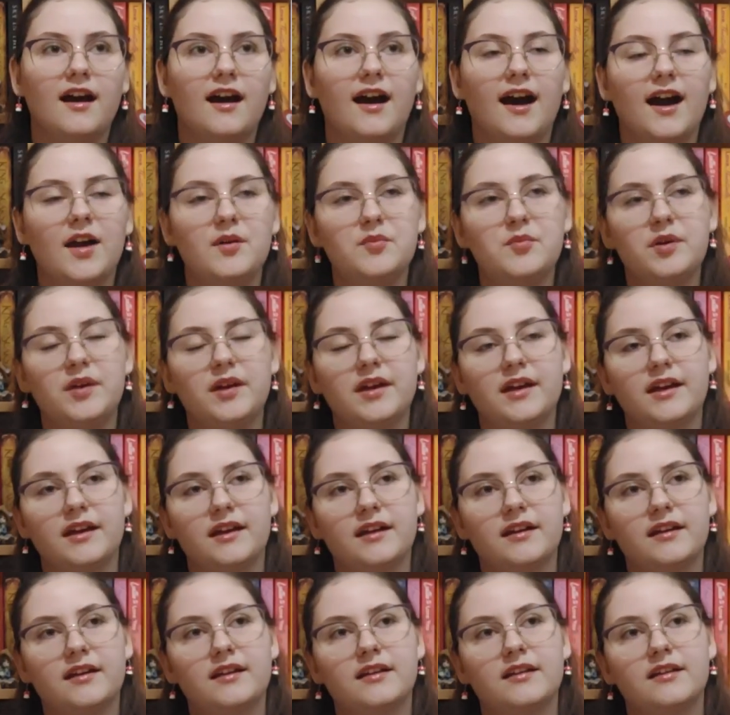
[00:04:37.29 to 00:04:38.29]
I
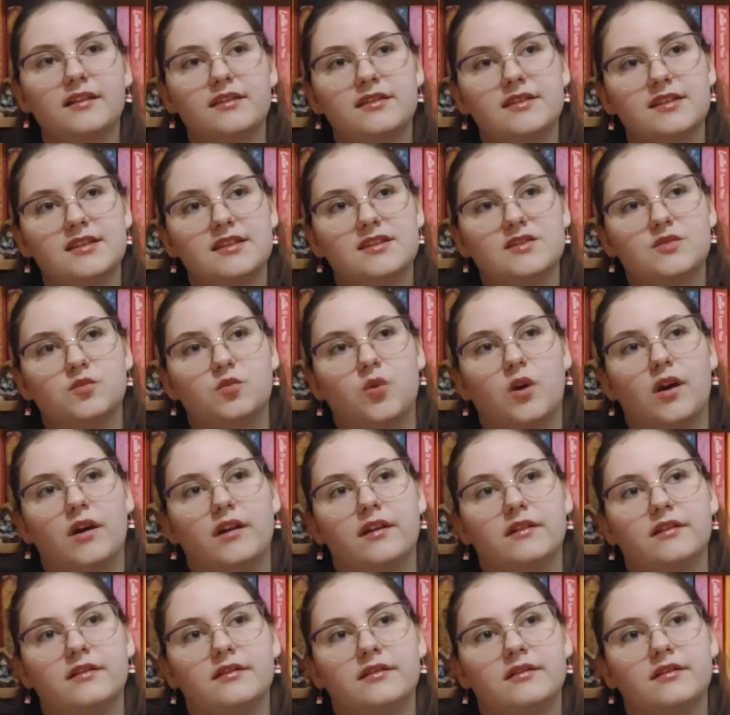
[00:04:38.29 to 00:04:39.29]
pick this
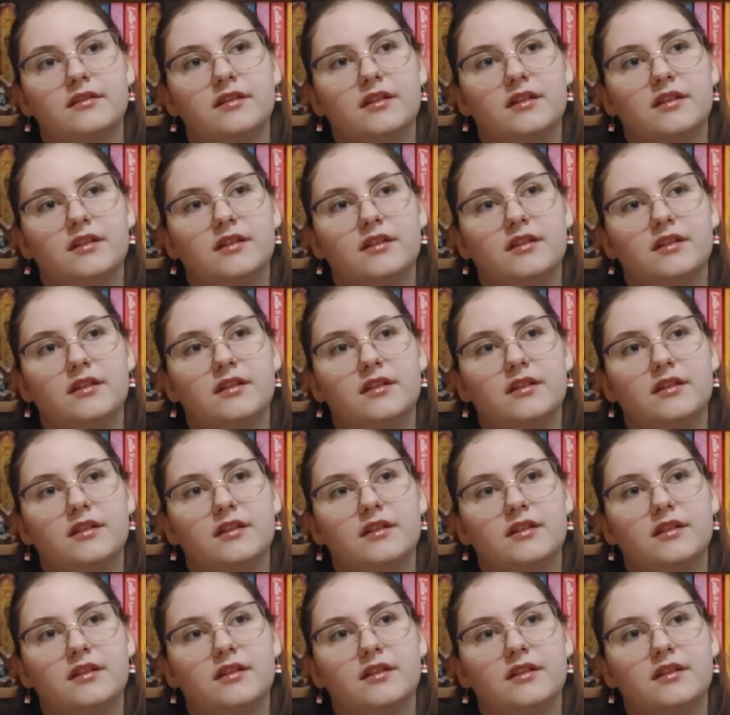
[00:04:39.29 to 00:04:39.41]
one.